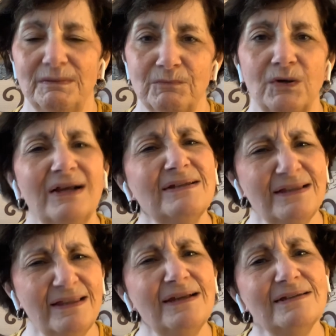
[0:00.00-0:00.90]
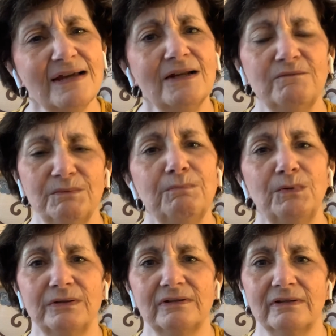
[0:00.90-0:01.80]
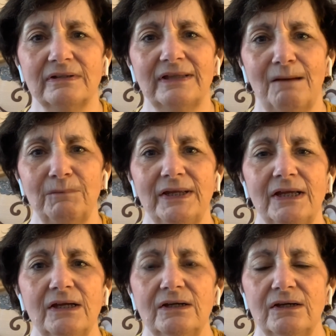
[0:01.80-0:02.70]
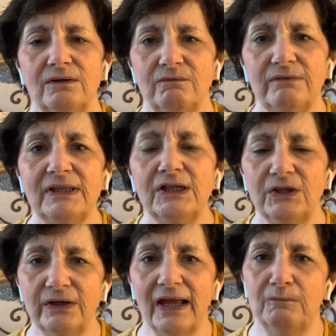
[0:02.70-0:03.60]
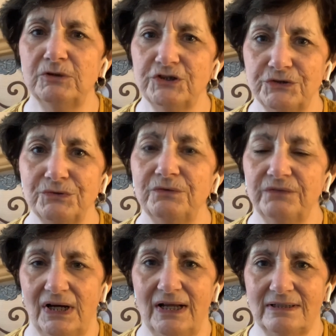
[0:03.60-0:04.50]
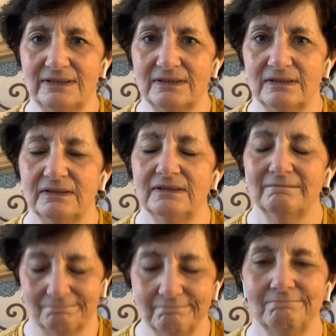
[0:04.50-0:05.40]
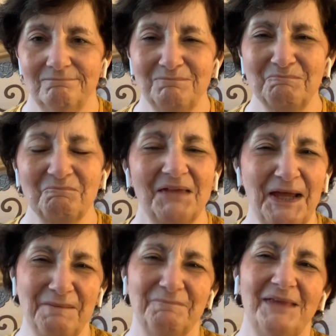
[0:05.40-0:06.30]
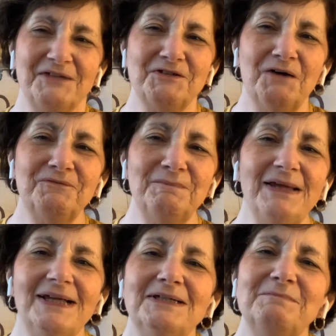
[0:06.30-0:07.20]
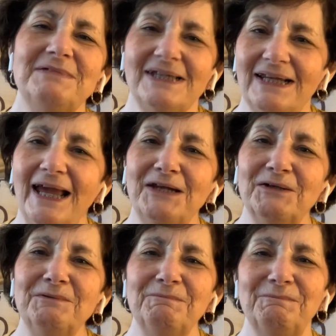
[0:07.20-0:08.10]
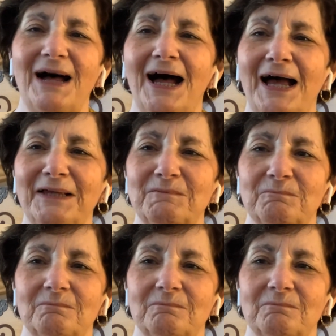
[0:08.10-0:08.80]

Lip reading: bit more, because I think it's kind of important that we really look at what's true for us. Okay, that's all for me. See you later. Bye.